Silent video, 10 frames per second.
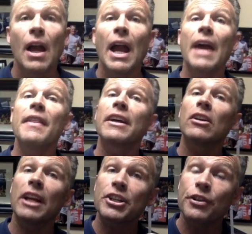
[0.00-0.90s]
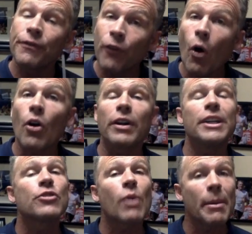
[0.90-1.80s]
And then collection 4
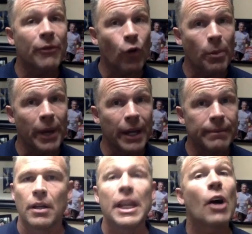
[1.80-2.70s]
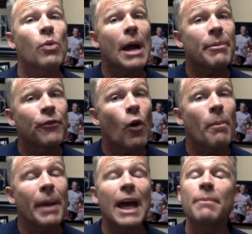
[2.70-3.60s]
is right before bed. Now, right before
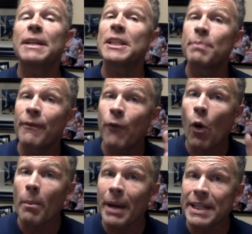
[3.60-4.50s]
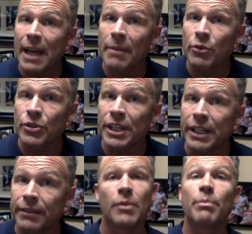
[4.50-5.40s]
bed means before bedtime
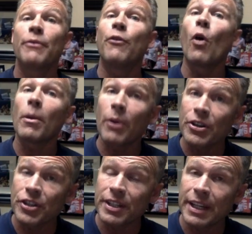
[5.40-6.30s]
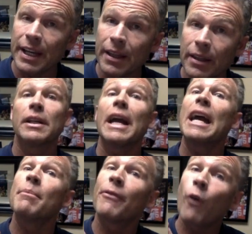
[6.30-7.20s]
routine, before brushing teeth,
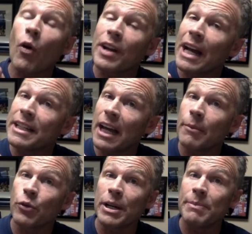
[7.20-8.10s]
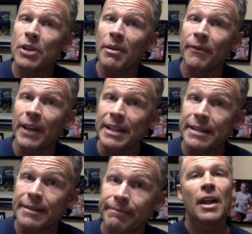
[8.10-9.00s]
and before nighttime creams on the
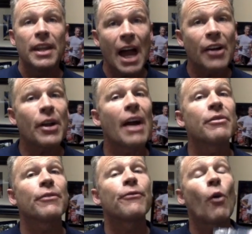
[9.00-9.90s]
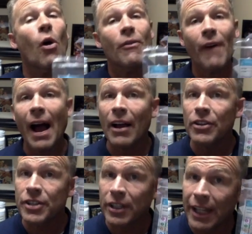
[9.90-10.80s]
face. Now you have your 4
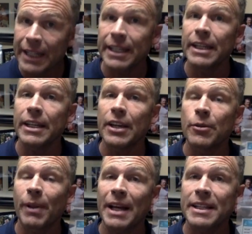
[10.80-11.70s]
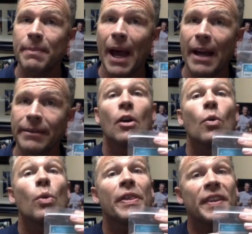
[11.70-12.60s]
vials collected in your plastic bag
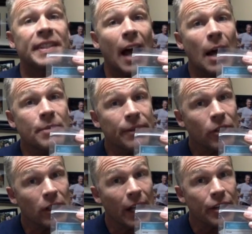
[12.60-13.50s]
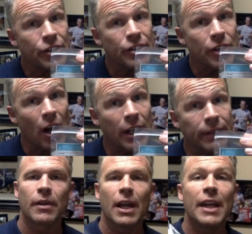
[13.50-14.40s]
with the times of collections on it,
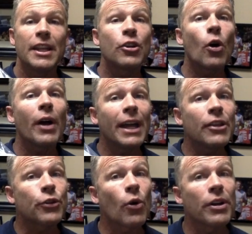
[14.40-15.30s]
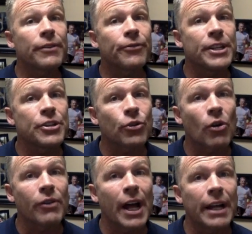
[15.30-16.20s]
and then go ahead and throw it in the freezer
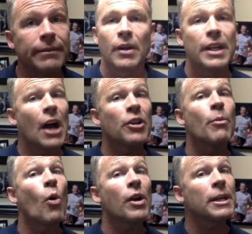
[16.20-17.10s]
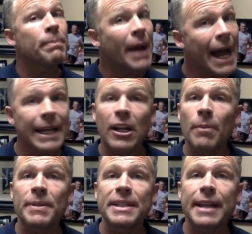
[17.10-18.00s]
overnight. Now in the morning, pack it
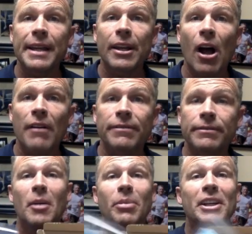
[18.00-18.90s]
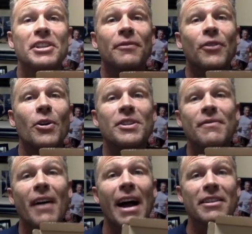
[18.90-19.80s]
up and send it off. Place the frozen
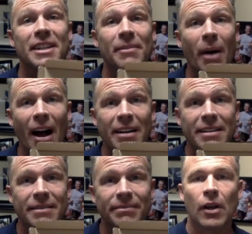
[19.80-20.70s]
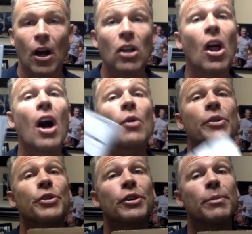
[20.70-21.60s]
vials in the box, along
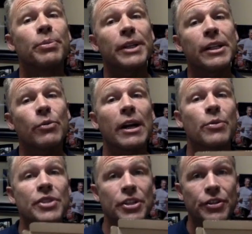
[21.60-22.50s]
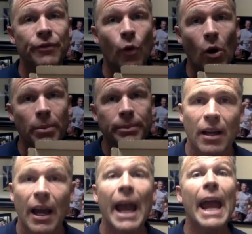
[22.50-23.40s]
with your completed requisition form,
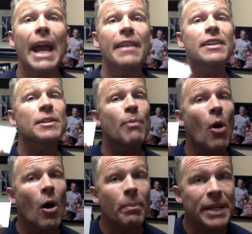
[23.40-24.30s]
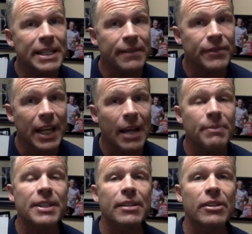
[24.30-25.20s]
and the small piece of tape
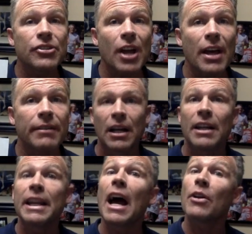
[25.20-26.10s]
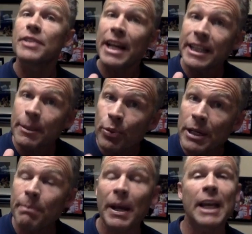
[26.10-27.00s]
to seal it shut. Now, take the
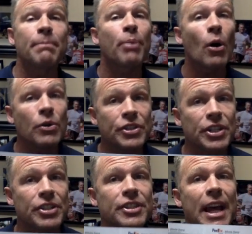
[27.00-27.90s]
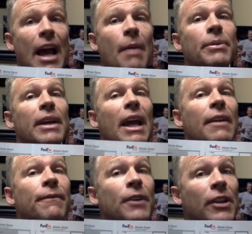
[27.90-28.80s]
prepaid postage stamp
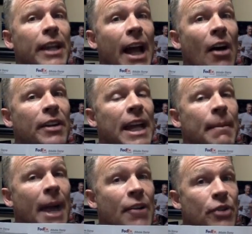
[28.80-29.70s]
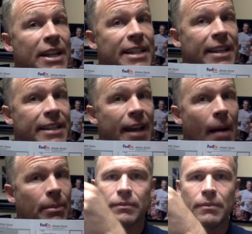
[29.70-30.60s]
and fill it out, name, address at the
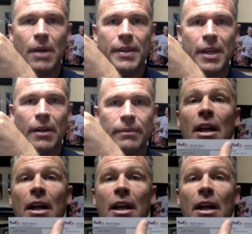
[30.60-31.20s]
top, right there.